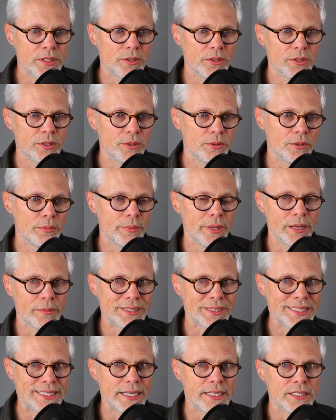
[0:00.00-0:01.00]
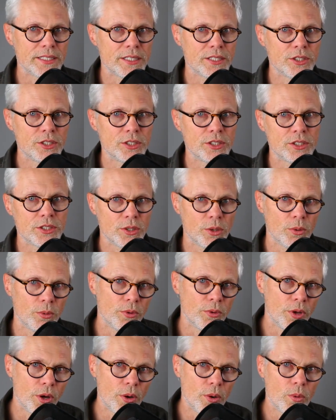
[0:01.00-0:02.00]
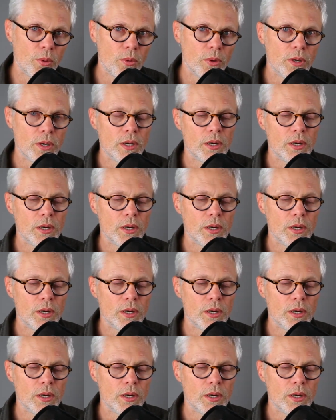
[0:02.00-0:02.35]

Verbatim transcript: You'll you'll make mistakes because you just don't know.